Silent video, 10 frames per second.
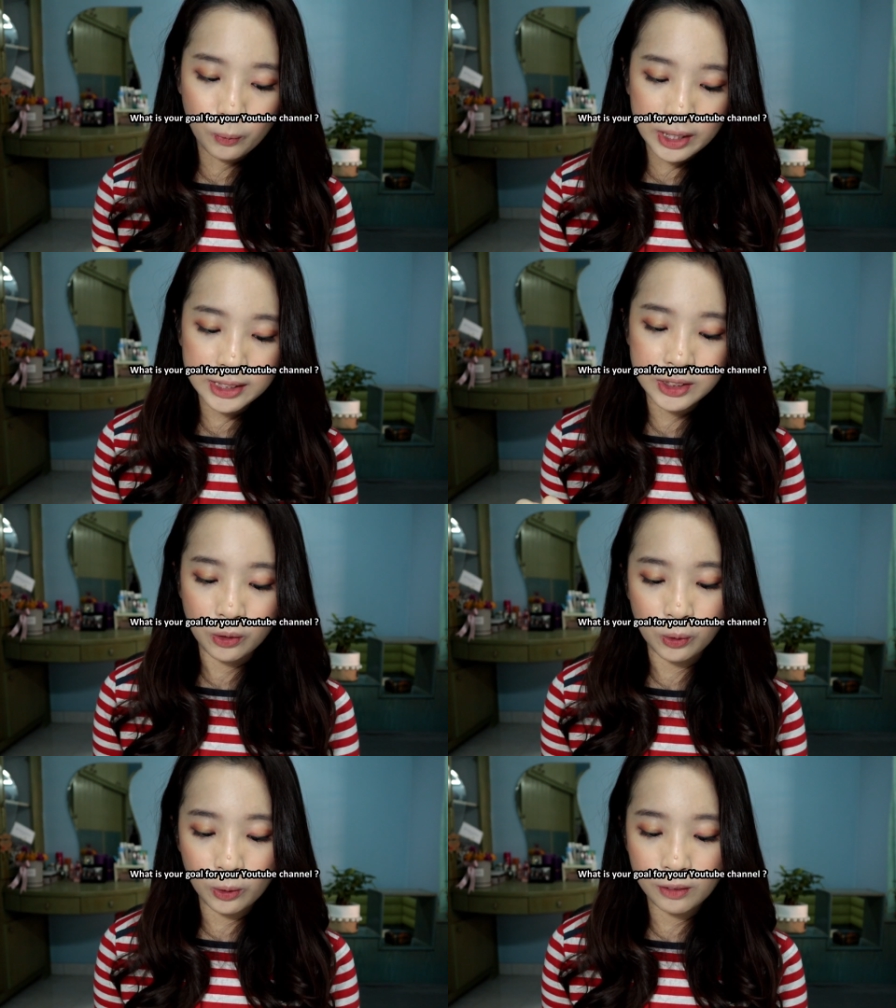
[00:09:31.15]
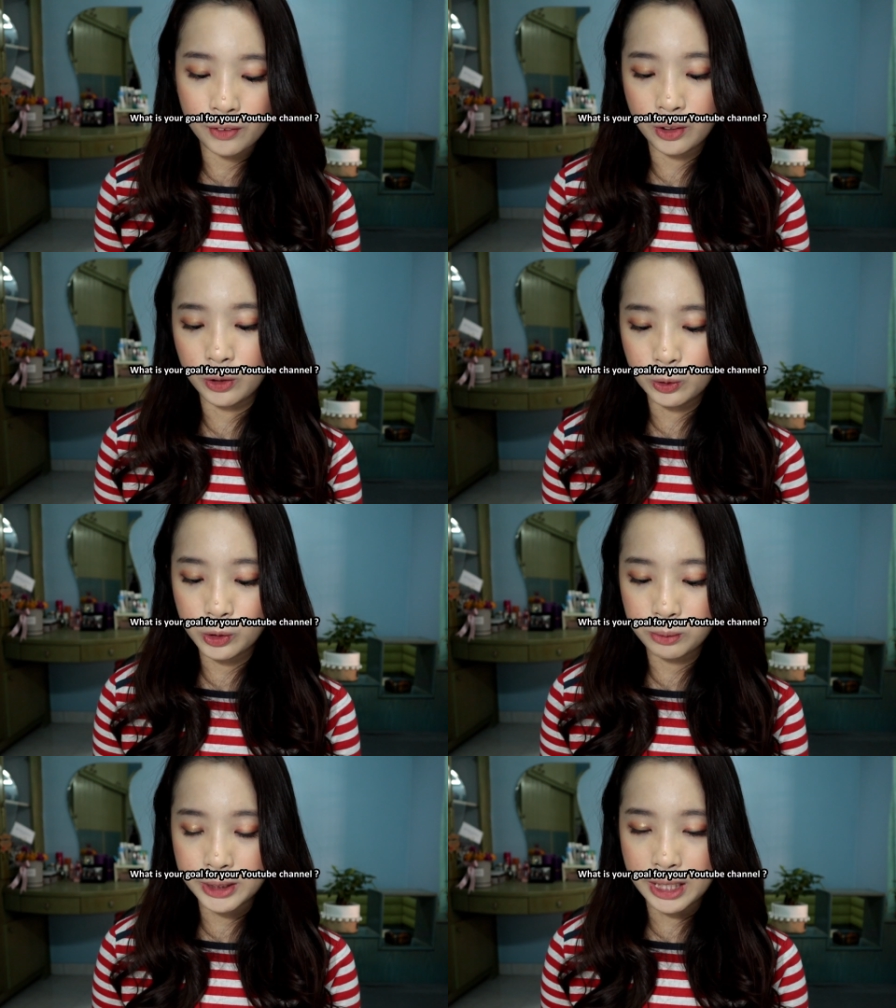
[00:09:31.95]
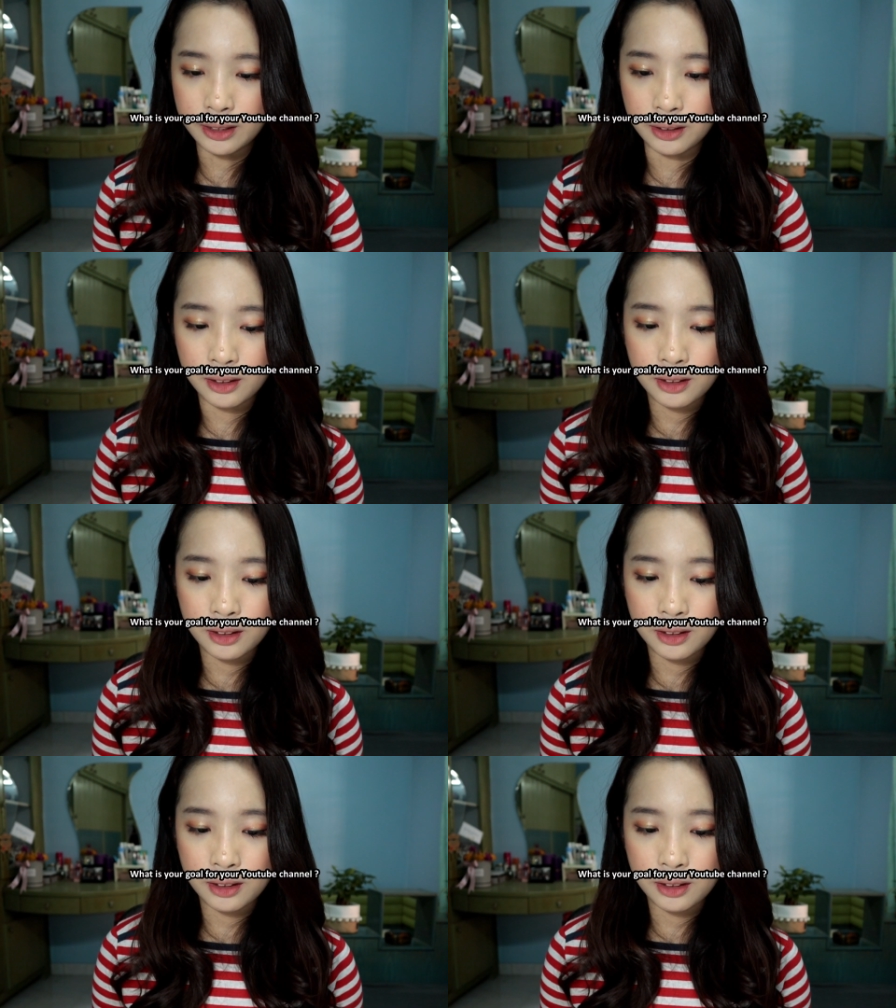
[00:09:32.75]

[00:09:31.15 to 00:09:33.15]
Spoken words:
what is your goal for your YouTube channel?